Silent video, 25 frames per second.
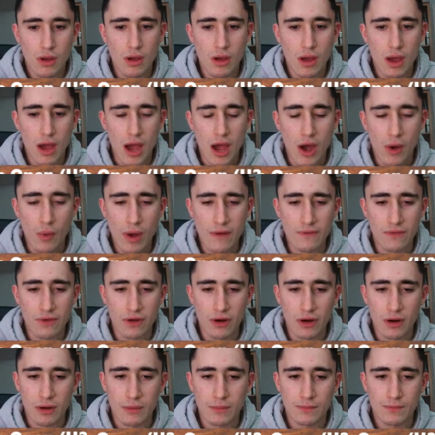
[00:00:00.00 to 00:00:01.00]

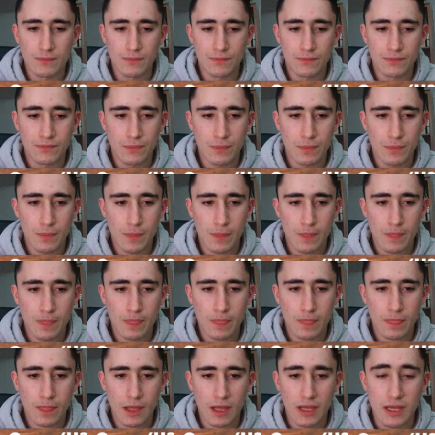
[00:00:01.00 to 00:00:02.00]
However,
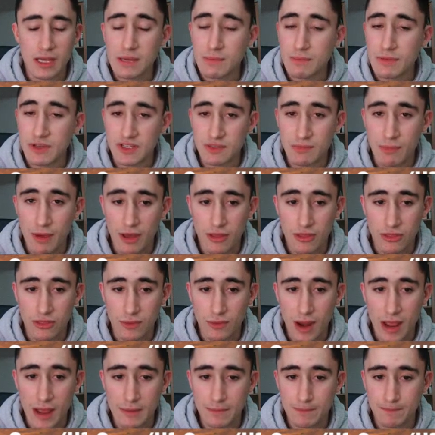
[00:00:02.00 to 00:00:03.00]
he missed my
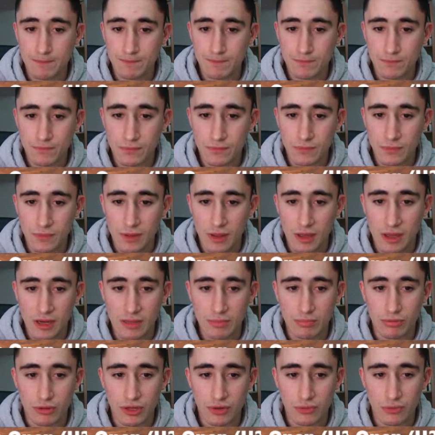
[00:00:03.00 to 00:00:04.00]
threat, and he
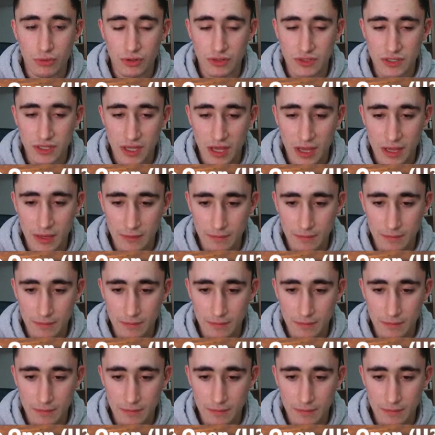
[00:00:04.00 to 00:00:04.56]
played rook d8.